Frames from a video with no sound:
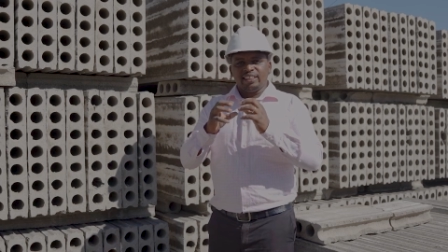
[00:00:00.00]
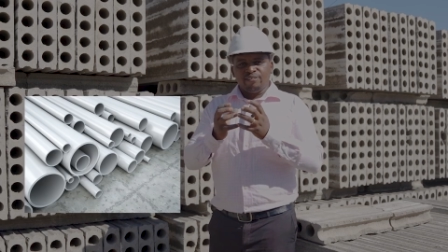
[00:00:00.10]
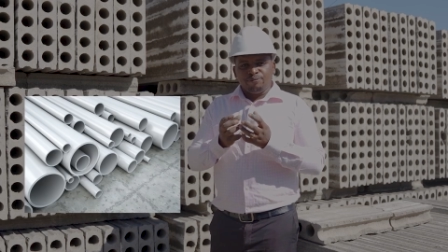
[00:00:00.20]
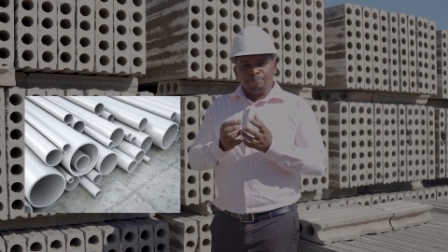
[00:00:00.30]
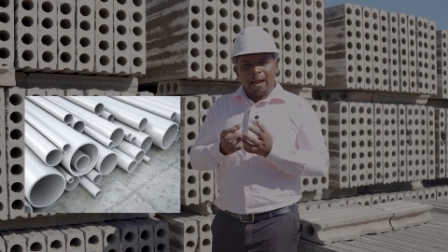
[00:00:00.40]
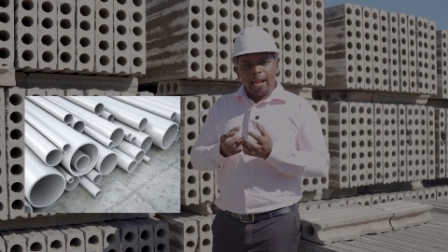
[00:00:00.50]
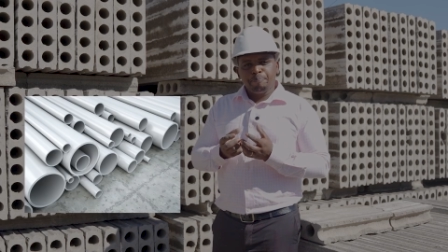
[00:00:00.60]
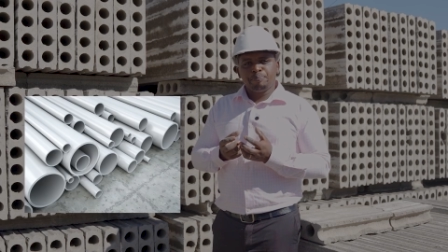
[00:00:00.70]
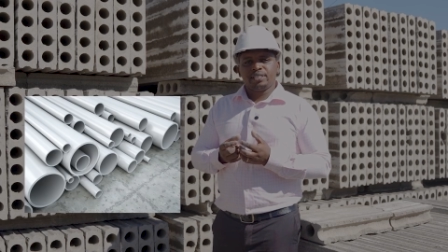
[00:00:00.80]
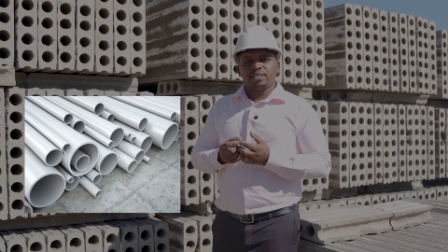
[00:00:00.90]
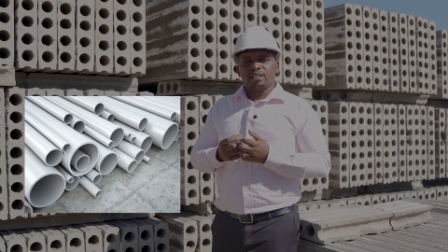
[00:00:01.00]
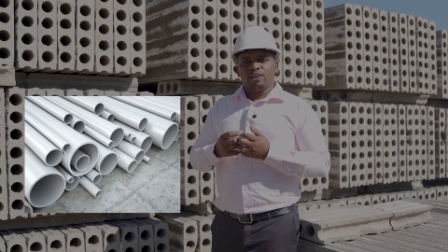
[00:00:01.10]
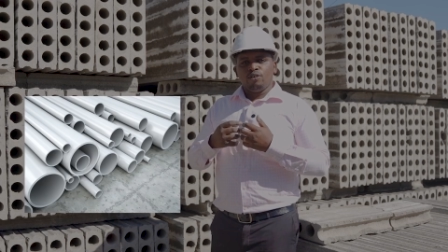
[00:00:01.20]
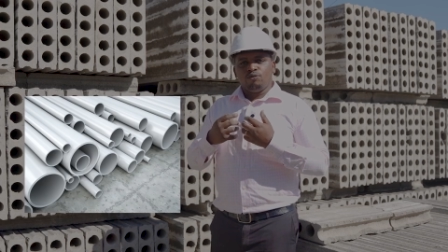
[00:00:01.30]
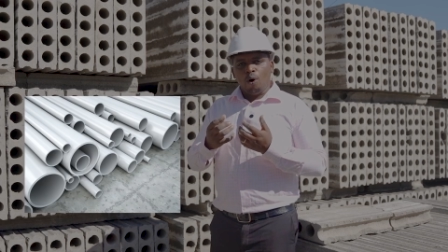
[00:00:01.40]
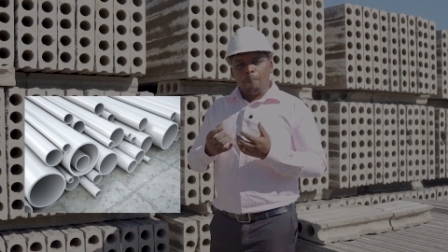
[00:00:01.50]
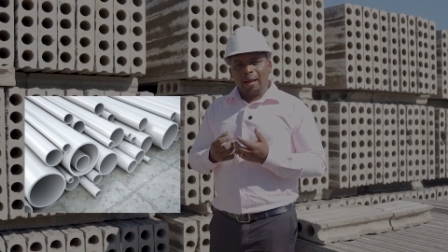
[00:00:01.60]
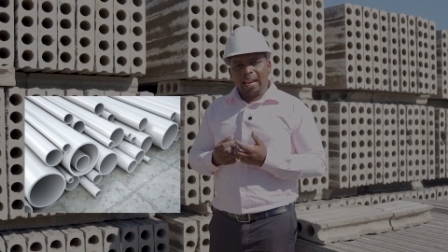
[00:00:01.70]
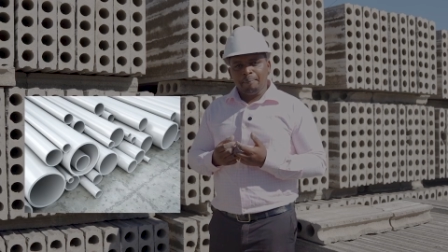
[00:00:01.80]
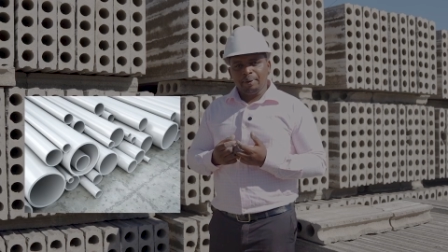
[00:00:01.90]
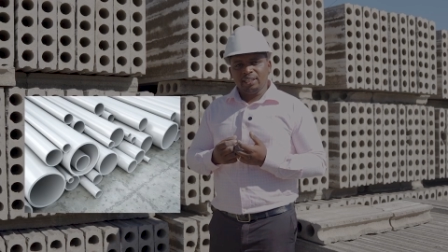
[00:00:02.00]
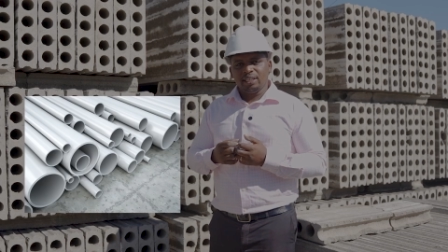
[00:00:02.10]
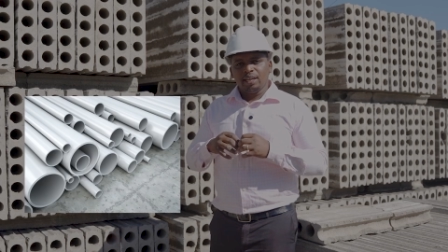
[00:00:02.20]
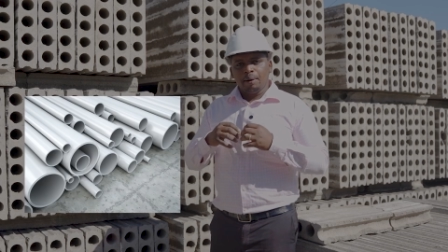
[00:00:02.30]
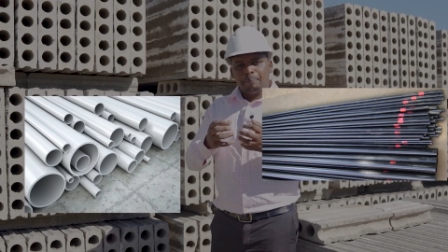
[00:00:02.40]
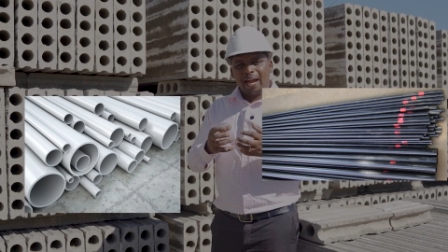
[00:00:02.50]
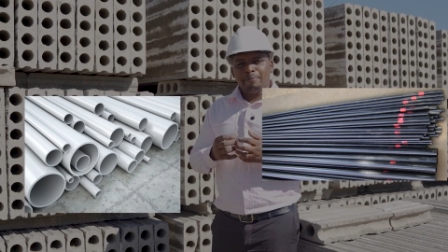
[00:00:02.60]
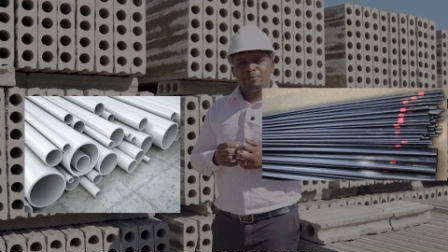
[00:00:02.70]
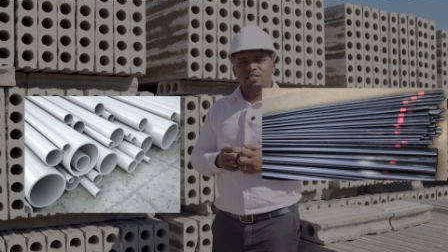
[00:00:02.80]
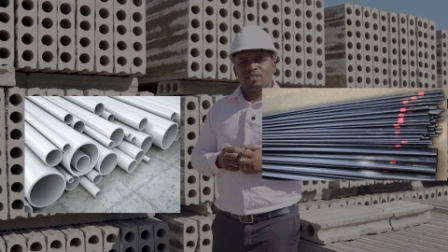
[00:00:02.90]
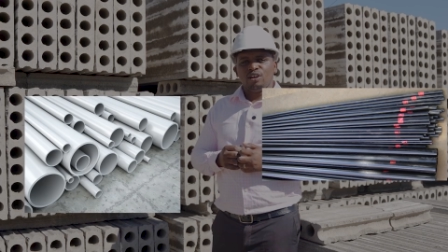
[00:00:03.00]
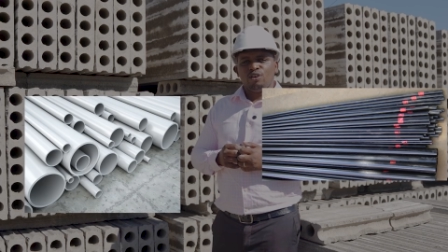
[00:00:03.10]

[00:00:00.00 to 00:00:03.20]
the pipes for plumbing, pipes